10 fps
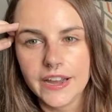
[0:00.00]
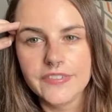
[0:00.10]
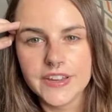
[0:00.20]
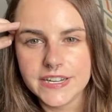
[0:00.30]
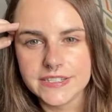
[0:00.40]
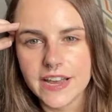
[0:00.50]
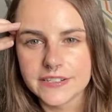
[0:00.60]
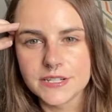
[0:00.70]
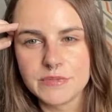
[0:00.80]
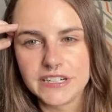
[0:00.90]
And then he
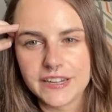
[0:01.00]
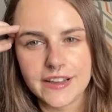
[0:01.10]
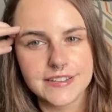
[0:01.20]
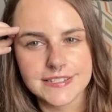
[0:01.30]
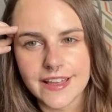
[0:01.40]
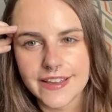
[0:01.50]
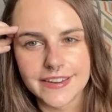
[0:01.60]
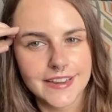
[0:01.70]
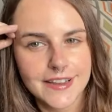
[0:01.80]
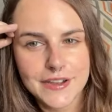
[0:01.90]
texted me today. He's
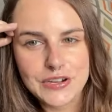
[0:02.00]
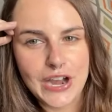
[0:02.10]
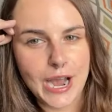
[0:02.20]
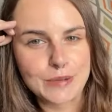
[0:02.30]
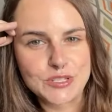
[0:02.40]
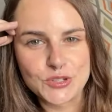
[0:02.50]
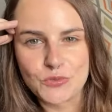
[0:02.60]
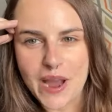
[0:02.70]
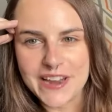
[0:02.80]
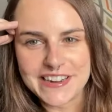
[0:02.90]
like, I'm
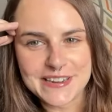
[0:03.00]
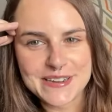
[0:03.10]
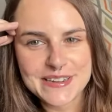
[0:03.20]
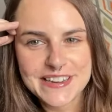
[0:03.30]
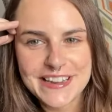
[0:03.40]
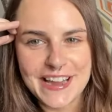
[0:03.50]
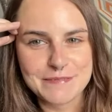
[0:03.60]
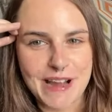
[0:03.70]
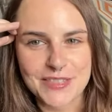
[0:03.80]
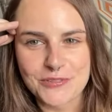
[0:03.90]
sweating
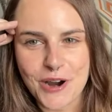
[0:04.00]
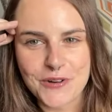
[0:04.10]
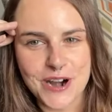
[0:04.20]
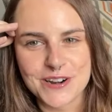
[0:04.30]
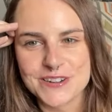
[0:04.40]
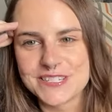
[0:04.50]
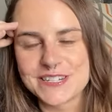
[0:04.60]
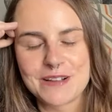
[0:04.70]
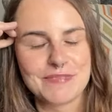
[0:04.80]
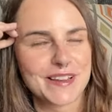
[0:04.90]
and my throat hurts.
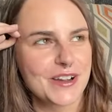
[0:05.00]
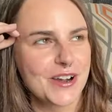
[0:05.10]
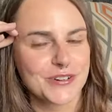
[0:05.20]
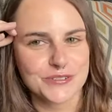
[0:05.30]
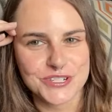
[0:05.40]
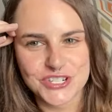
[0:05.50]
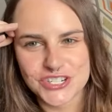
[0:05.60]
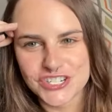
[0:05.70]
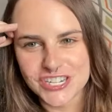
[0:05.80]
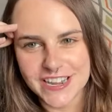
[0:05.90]
And I'm like, oh
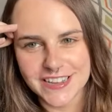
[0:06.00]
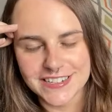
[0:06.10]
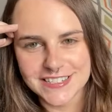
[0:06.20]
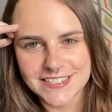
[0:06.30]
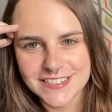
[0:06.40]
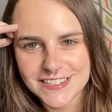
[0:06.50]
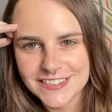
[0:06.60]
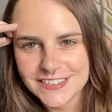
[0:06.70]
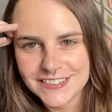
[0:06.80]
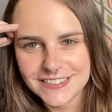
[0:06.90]
shit.
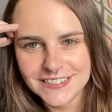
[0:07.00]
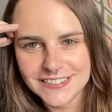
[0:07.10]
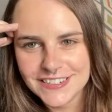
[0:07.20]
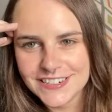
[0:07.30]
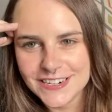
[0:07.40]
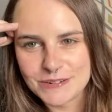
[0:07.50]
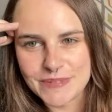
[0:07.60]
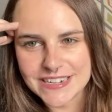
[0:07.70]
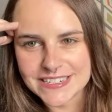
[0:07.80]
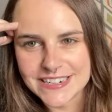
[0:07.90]
Oh
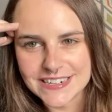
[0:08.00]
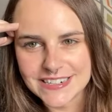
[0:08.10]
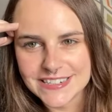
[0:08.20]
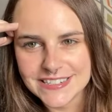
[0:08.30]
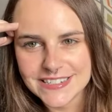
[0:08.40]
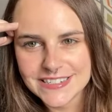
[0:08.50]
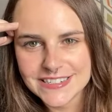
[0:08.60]
my God.